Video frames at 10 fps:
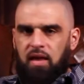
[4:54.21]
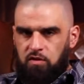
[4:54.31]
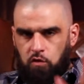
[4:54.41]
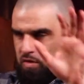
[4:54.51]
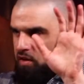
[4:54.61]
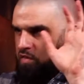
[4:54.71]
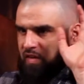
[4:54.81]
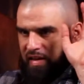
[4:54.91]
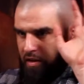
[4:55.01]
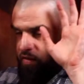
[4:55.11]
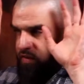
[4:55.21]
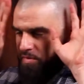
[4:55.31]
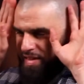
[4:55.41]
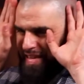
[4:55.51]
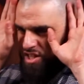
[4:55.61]
so there's clearly
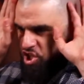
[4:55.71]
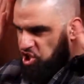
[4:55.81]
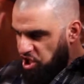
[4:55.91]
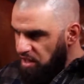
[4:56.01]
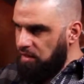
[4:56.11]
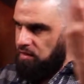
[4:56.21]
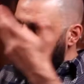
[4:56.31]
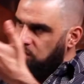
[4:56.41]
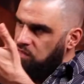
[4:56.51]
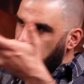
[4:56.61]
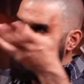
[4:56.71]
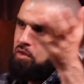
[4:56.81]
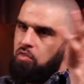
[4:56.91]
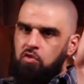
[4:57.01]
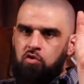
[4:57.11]
something that shields
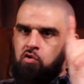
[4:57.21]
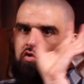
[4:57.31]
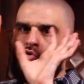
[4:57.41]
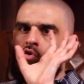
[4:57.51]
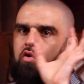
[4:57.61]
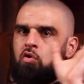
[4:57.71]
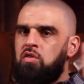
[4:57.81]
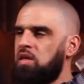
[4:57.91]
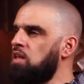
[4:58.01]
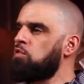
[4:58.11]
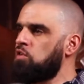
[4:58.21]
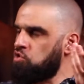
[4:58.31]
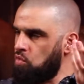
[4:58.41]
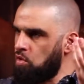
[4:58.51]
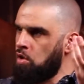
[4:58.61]
the, the, the
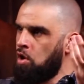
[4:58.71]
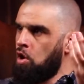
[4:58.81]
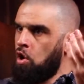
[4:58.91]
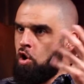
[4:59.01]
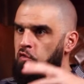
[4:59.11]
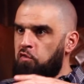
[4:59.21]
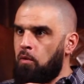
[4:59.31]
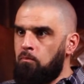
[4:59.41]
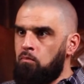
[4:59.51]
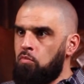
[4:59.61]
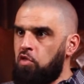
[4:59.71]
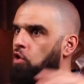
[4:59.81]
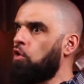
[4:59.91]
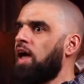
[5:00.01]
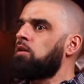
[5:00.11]
individual from the
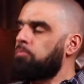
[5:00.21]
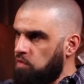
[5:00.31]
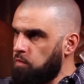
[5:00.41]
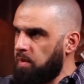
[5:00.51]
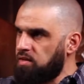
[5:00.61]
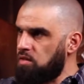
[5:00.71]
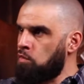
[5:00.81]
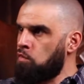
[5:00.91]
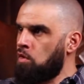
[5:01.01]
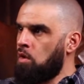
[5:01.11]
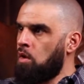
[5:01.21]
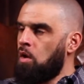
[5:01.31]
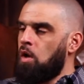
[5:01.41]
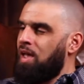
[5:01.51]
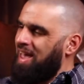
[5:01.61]
grand perspective.
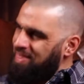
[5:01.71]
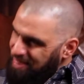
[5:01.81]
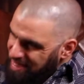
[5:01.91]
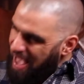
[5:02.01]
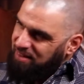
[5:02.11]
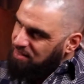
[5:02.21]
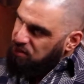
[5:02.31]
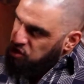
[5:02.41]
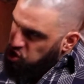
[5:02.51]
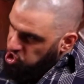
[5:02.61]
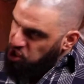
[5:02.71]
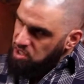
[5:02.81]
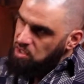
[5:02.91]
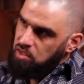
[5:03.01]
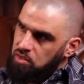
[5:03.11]
And that
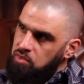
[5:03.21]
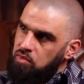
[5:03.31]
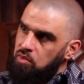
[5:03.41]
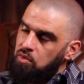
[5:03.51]
shield,